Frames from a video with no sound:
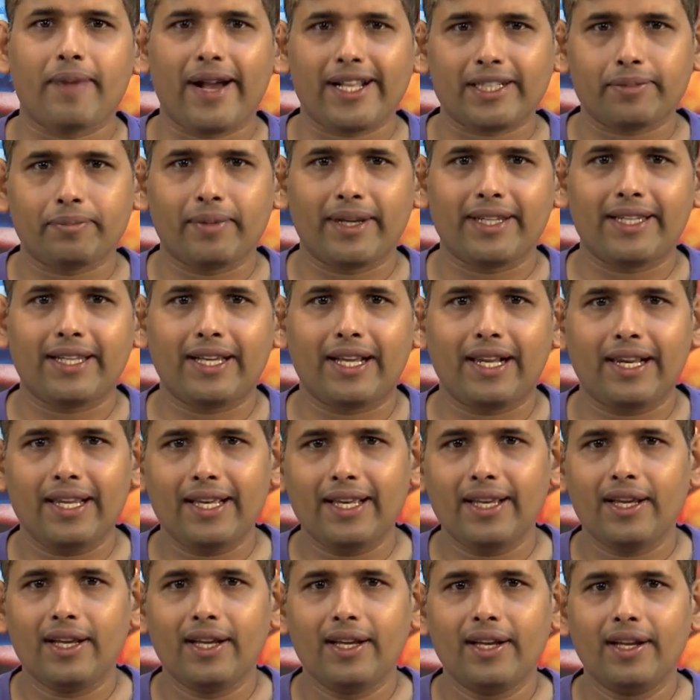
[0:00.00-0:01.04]

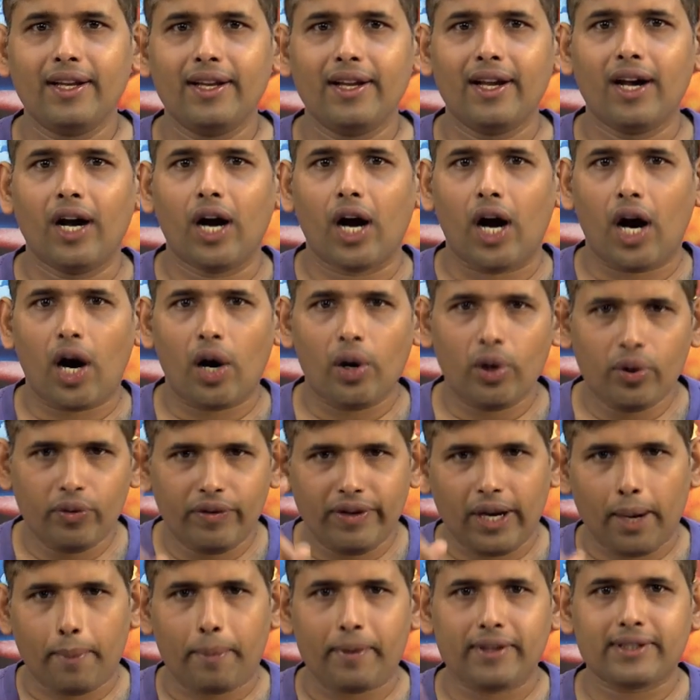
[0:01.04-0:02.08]
mathematically, how do
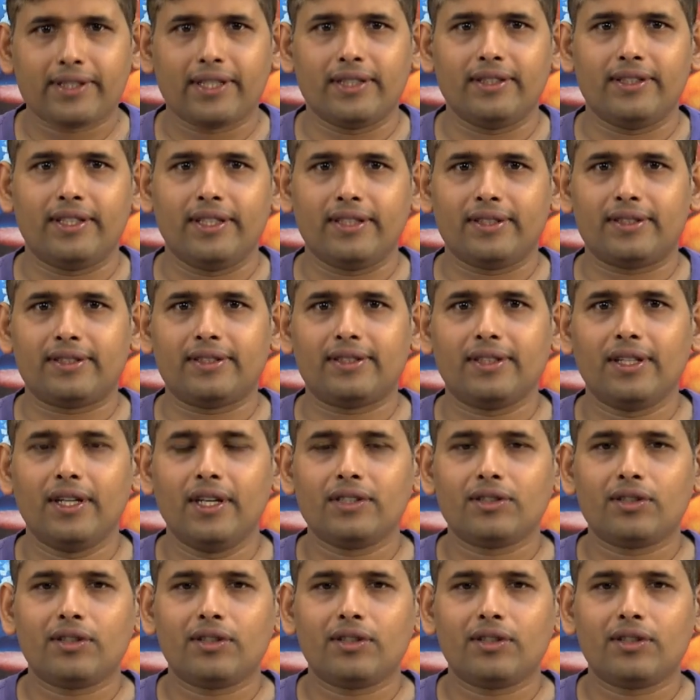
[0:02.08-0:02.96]
we represent this?